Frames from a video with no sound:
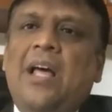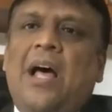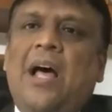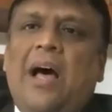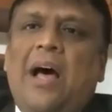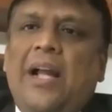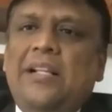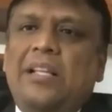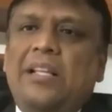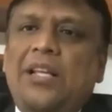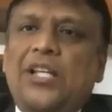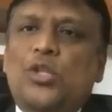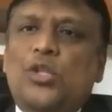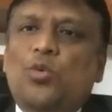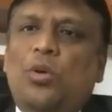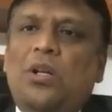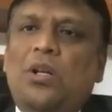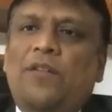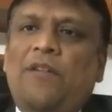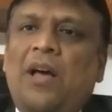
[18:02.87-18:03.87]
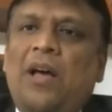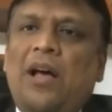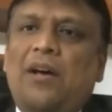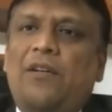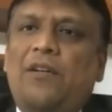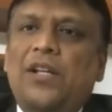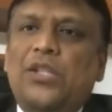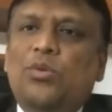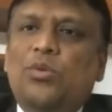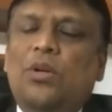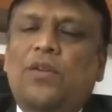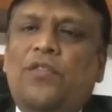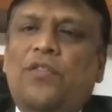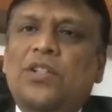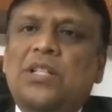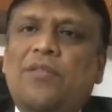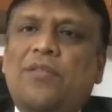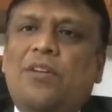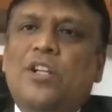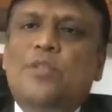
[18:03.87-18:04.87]
I think each one of each one of
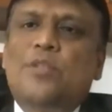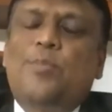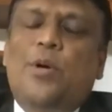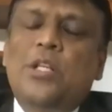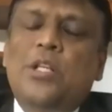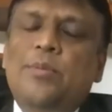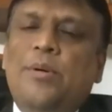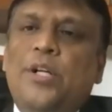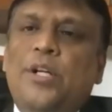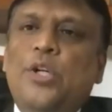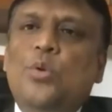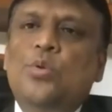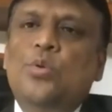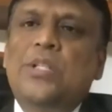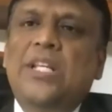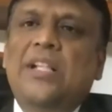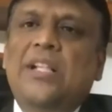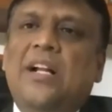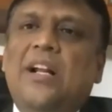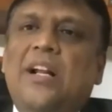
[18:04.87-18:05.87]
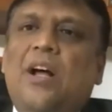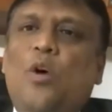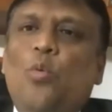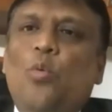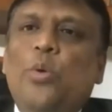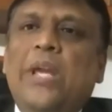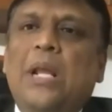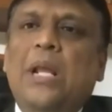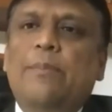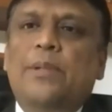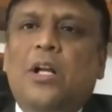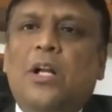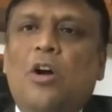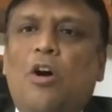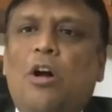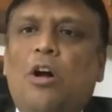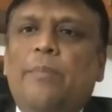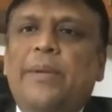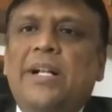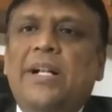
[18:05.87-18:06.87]
us have a responsibility to see that how we help the
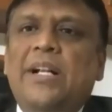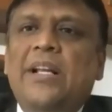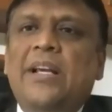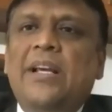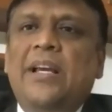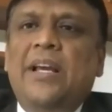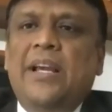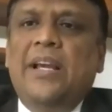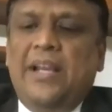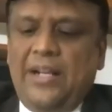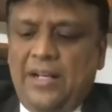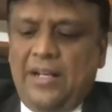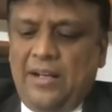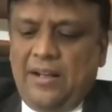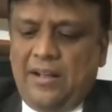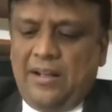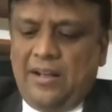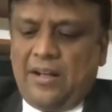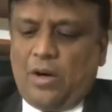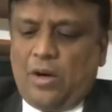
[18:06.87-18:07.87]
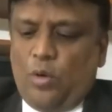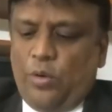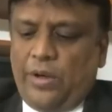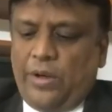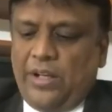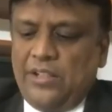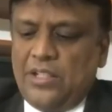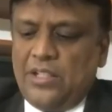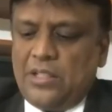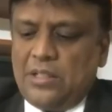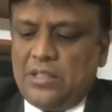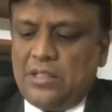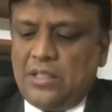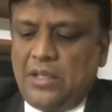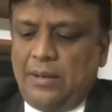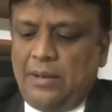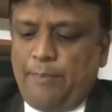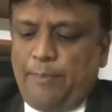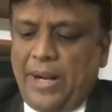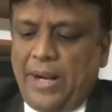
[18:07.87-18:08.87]
government in countering this
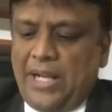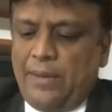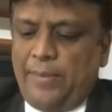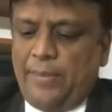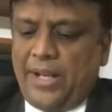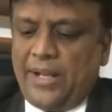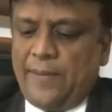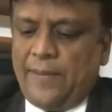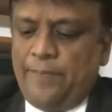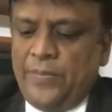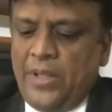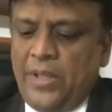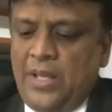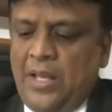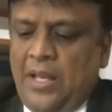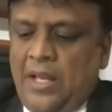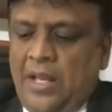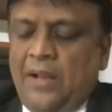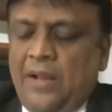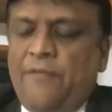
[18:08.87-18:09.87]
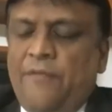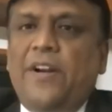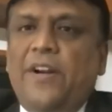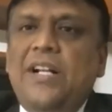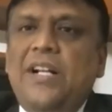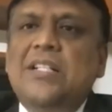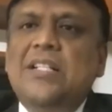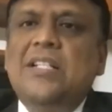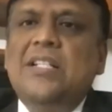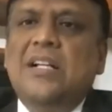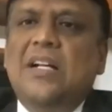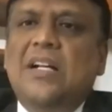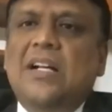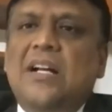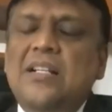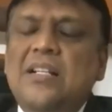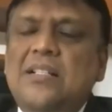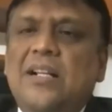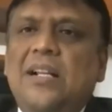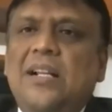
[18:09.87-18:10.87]
uh, pandemic. Friends, uh,
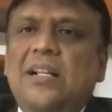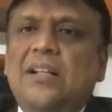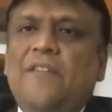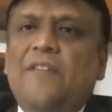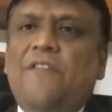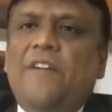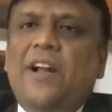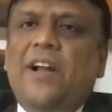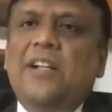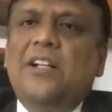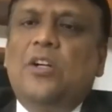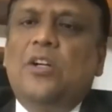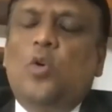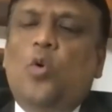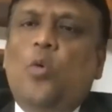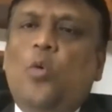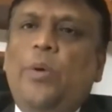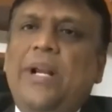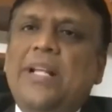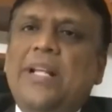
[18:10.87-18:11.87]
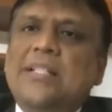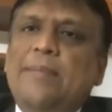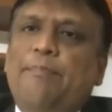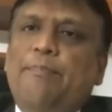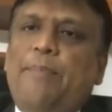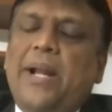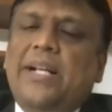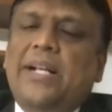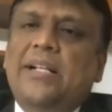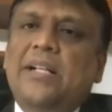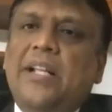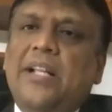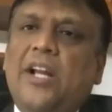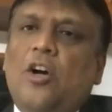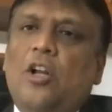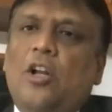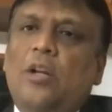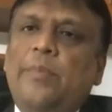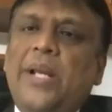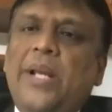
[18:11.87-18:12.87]
considering the fact that COVID has impacted the
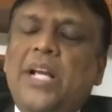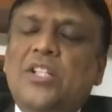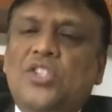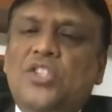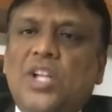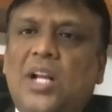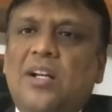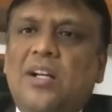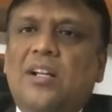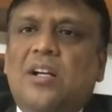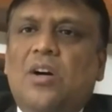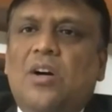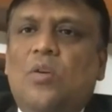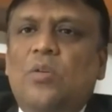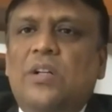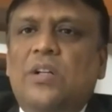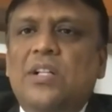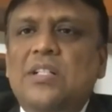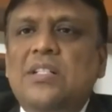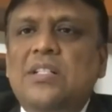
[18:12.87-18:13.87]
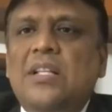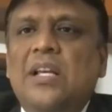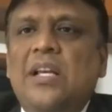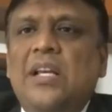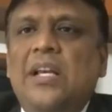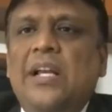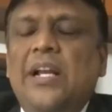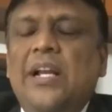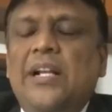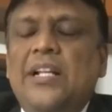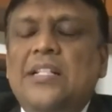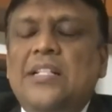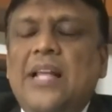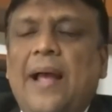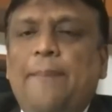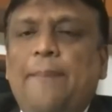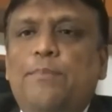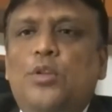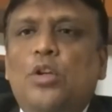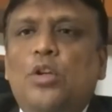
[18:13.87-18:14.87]
economy as chartered accountants, it is
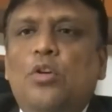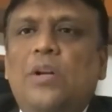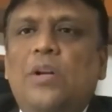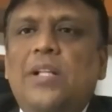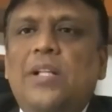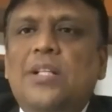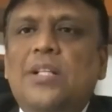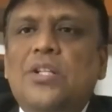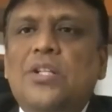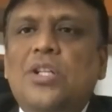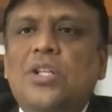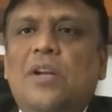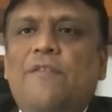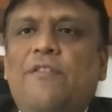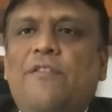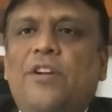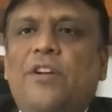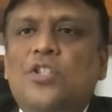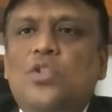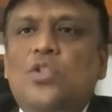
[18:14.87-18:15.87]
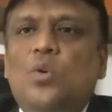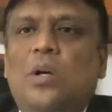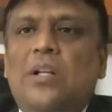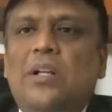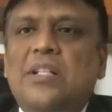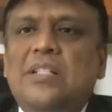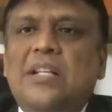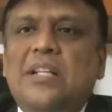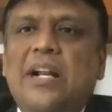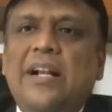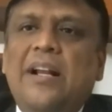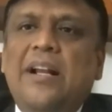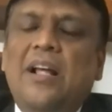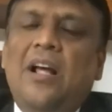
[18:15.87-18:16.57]
absolutely essential for us to understand